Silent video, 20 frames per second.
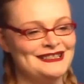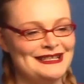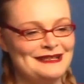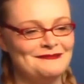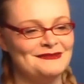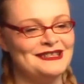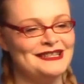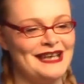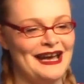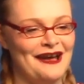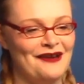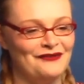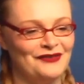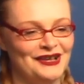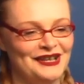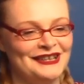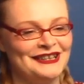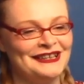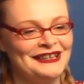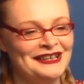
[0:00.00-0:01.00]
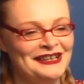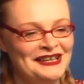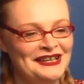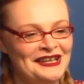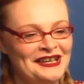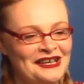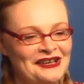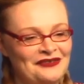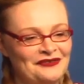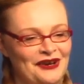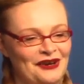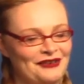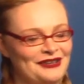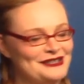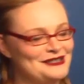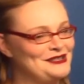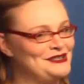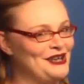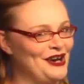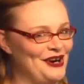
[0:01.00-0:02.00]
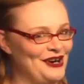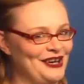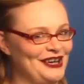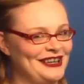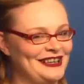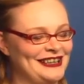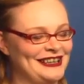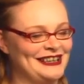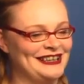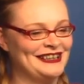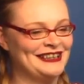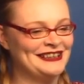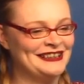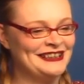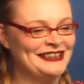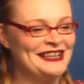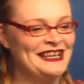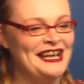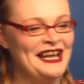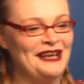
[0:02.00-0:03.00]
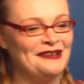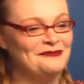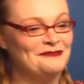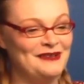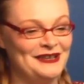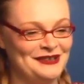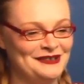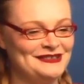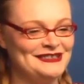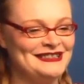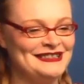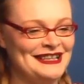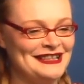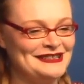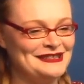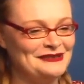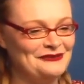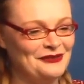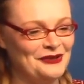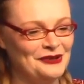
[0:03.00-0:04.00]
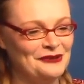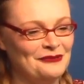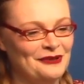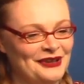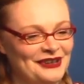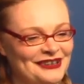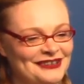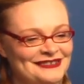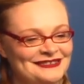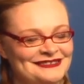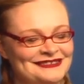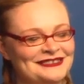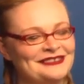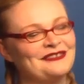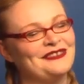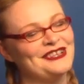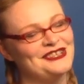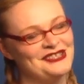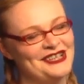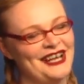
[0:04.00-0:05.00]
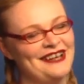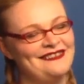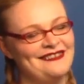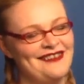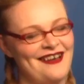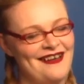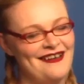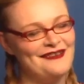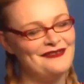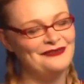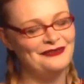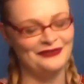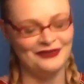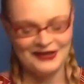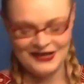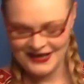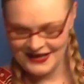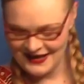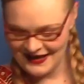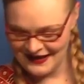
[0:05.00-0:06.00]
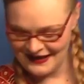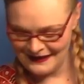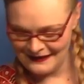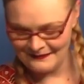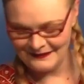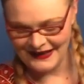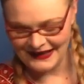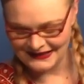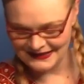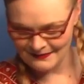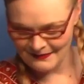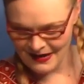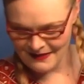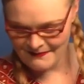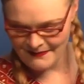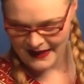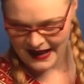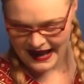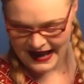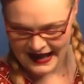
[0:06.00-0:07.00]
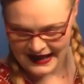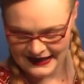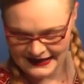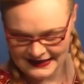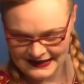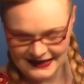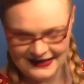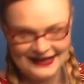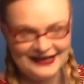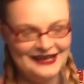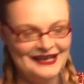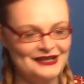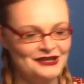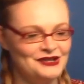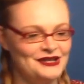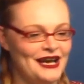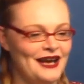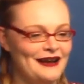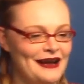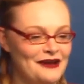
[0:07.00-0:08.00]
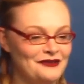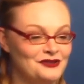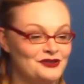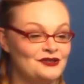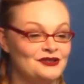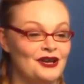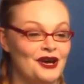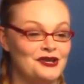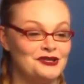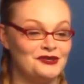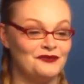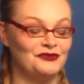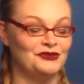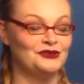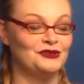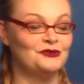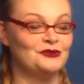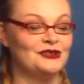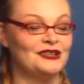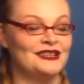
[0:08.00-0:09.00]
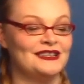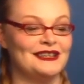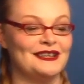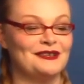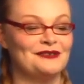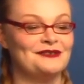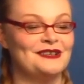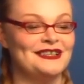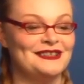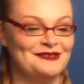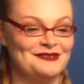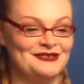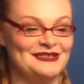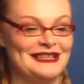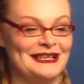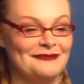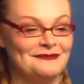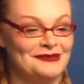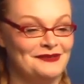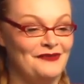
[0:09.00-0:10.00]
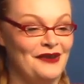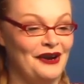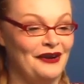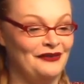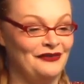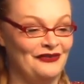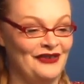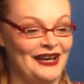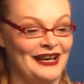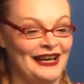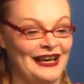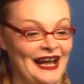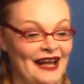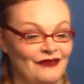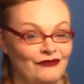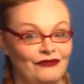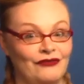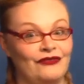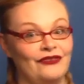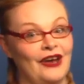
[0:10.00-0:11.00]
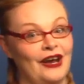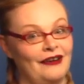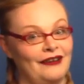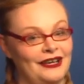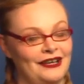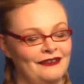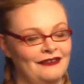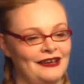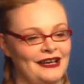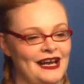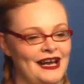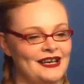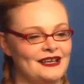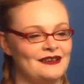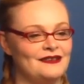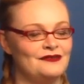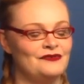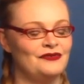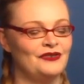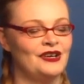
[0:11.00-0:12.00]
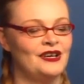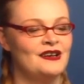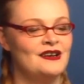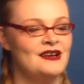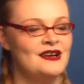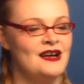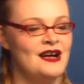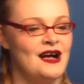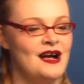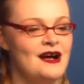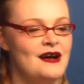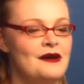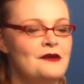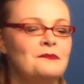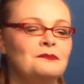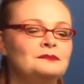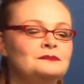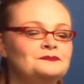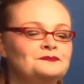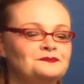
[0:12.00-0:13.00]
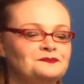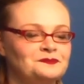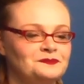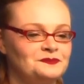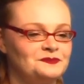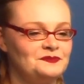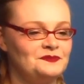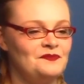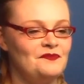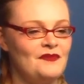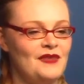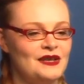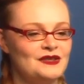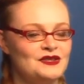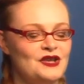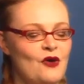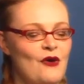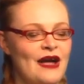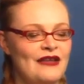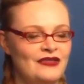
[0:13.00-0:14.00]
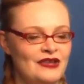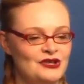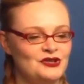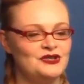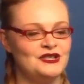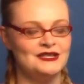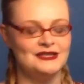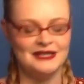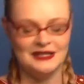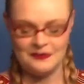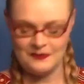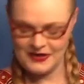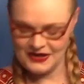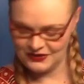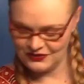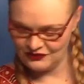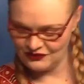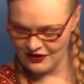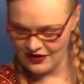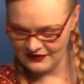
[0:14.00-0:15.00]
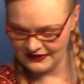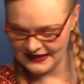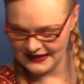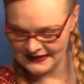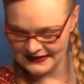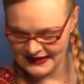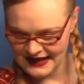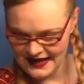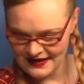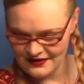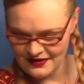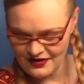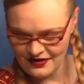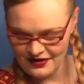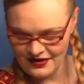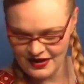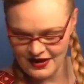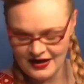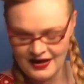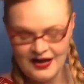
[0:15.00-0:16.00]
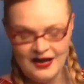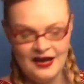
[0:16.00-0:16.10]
seems to have a very dark and weird sense of humor, which I love. That's my bag. Shout out to Sasha Velour, another one who seems very funny and very creative. So I think she's going to be a strong contender.